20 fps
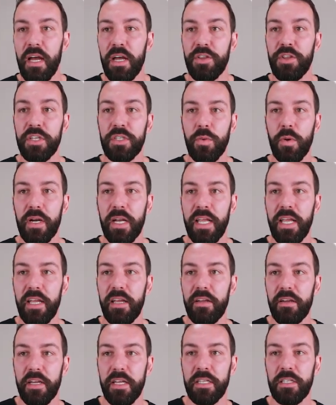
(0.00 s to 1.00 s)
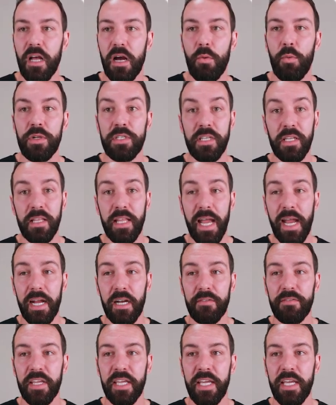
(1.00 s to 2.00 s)
This one here is like, what's the layout
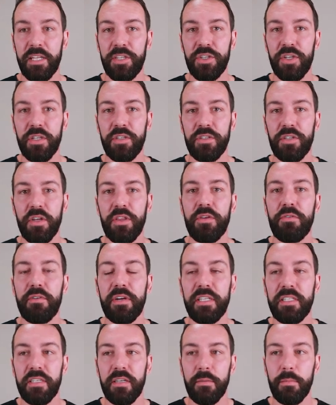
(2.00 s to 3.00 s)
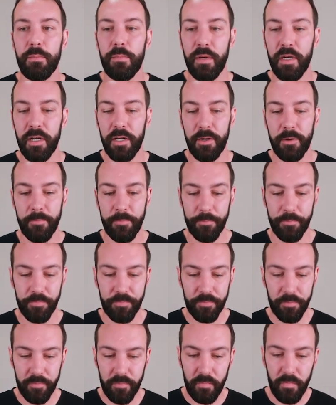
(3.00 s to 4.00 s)
of the kitchen? So there is some
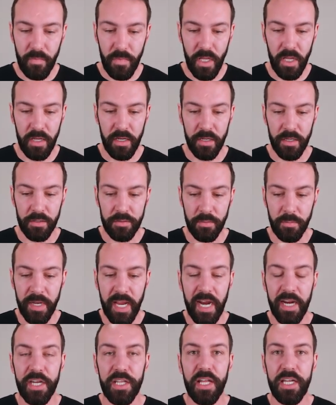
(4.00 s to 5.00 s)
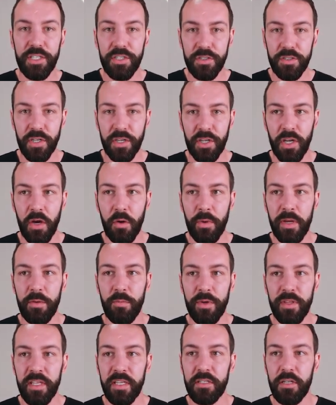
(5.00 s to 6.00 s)
calculations that go in
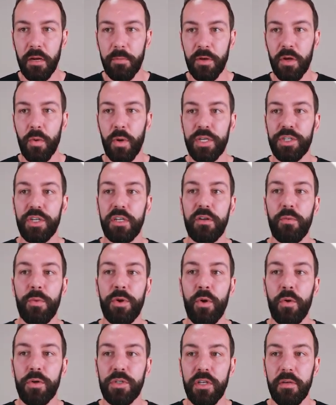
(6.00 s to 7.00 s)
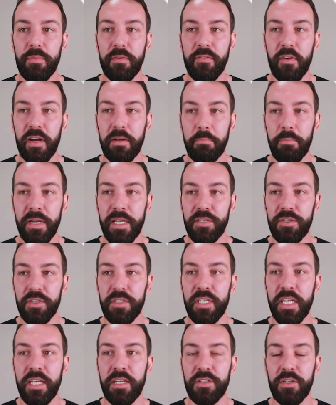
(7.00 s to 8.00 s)
with this type of question. We also provide
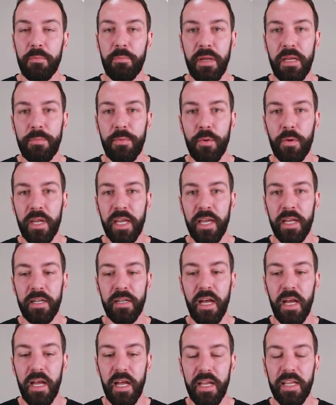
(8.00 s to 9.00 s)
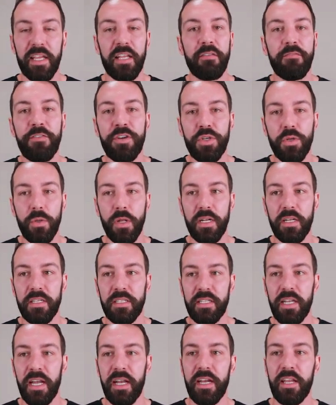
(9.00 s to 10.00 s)
pictures here so people can get a visual
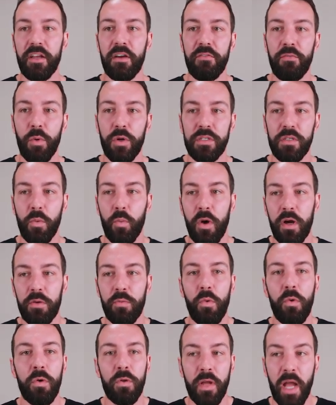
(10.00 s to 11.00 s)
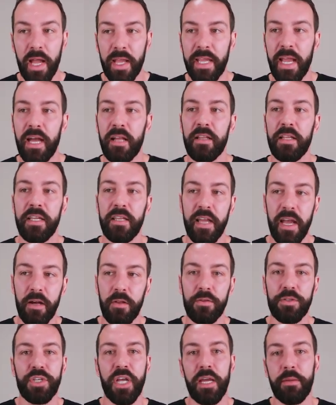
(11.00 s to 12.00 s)
understanding of what's a one wall, a galley,
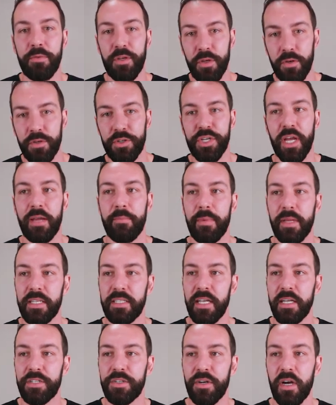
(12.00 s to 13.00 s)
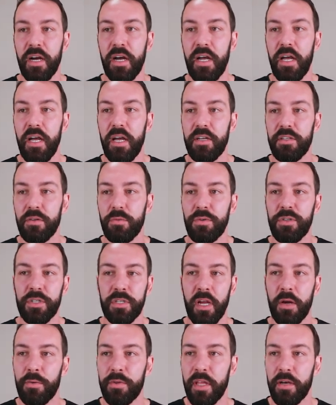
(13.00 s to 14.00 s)
L-shape, U-shape, etc. So we'll just
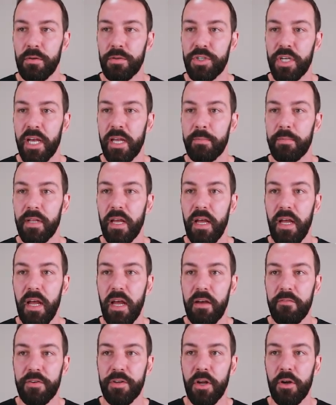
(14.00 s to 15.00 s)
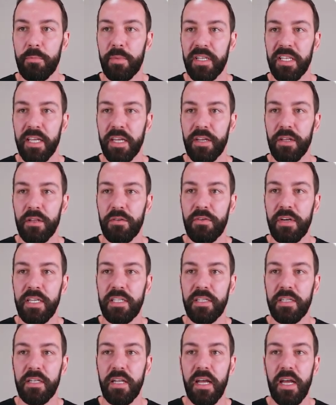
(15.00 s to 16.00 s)
go with L-shaped for no particular
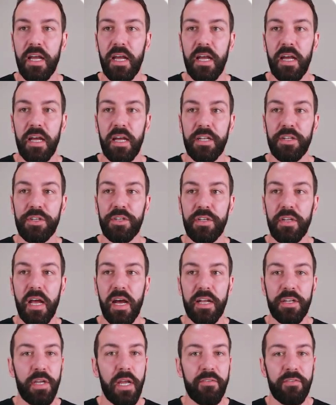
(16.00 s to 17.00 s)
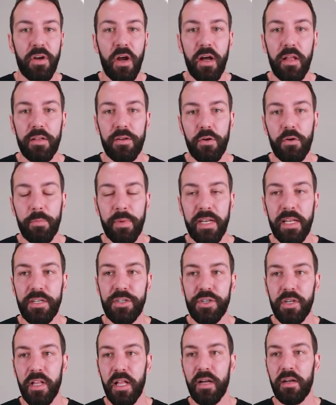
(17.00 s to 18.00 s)
reason. Do you have an island or a
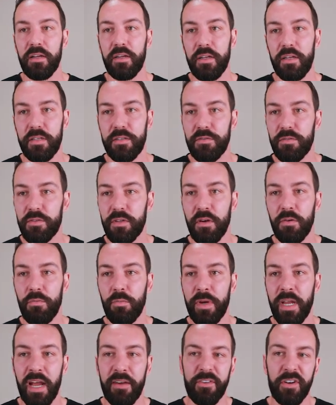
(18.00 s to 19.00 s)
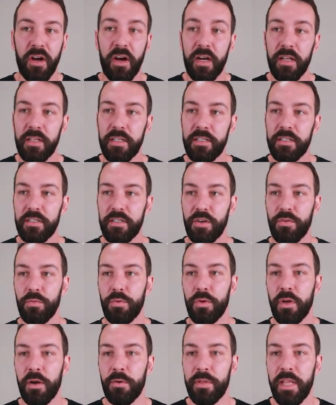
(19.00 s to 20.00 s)
peninsula? So we have an island, so we'll
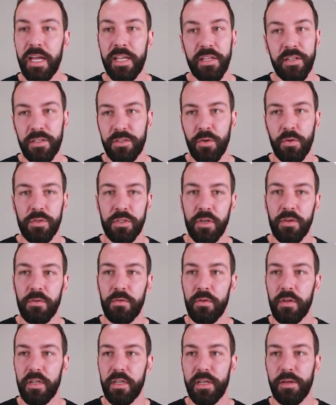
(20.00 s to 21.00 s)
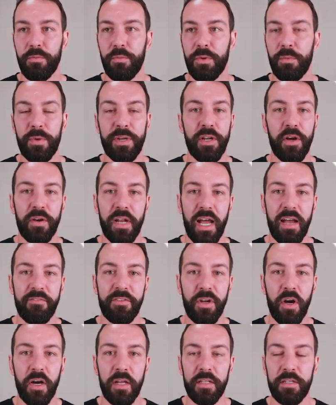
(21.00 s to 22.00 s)
go with that. There's also, we don't have an
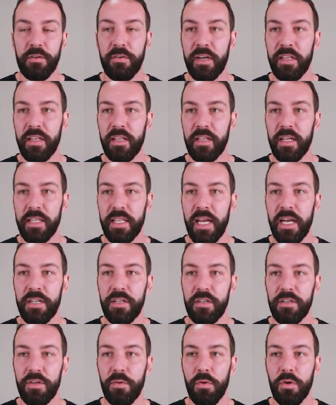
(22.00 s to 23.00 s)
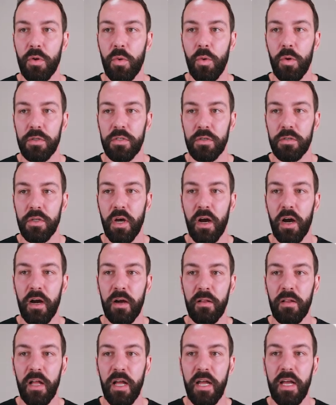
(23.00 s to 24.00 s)
island or anything like that. want quartz or
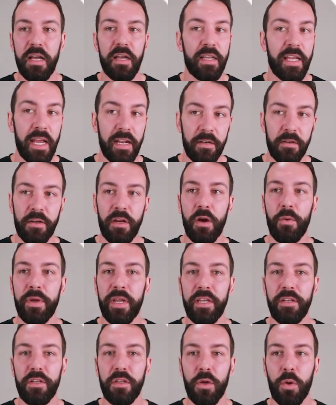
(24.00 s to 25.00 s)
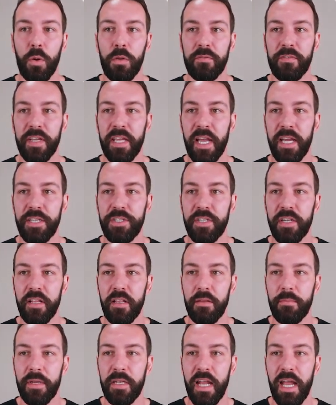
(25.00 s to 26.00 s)
tile? Again, going into the qualification
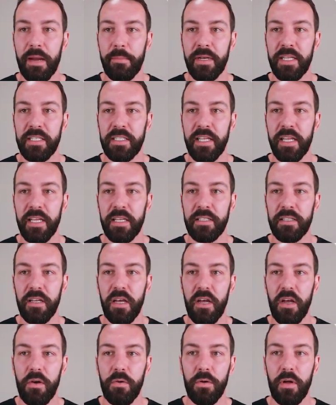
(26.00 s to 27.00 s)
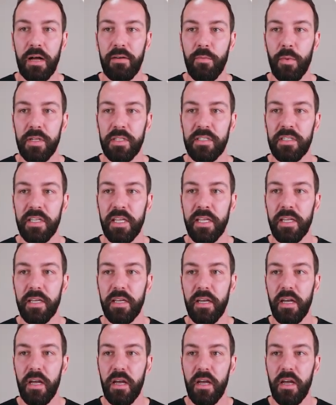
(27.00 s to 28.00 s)
element, how many sinks? We'll have one sink.
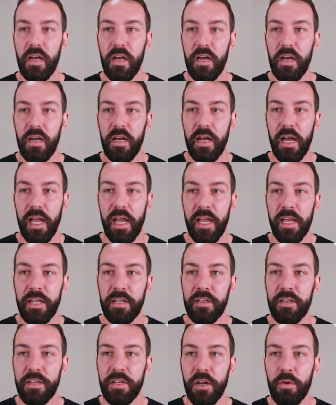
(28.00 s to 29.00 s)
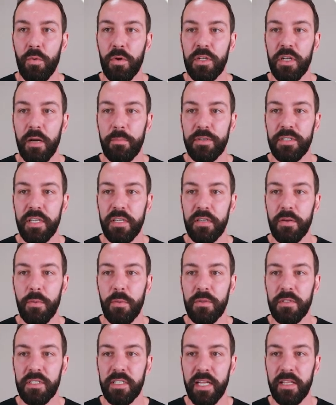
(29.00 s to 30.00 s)
And what type of sink do we
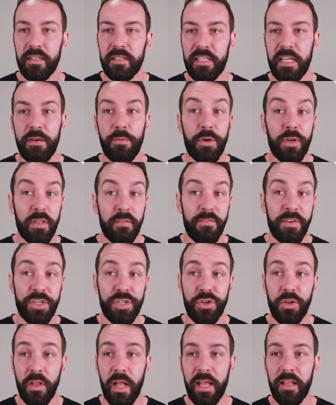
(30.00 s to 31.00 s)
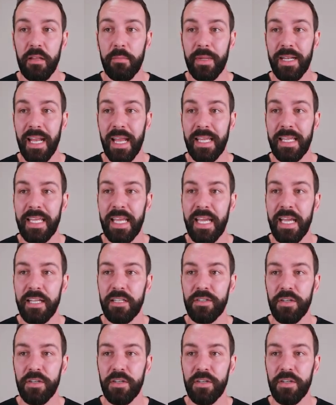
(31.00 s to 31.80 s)
want? Stainless steel. We've got the visual element again.